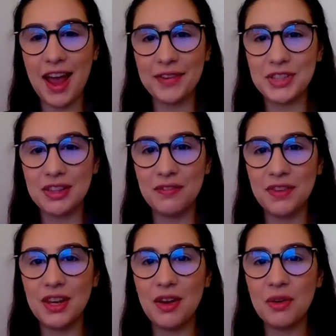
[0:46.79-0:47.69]
After the
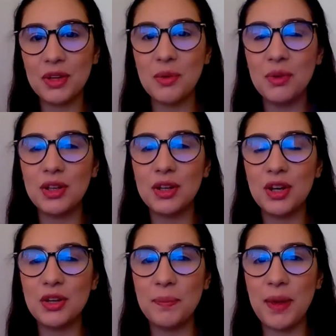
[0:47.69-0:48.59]
video, you will
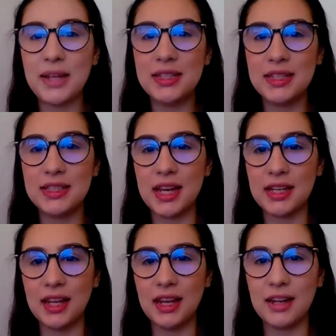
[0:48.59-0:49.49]
learn a new painting
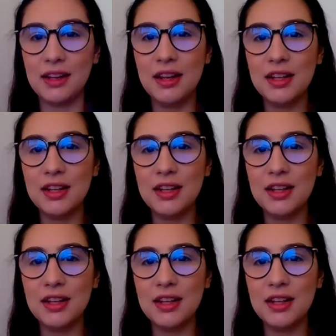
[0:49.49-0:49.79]
technique.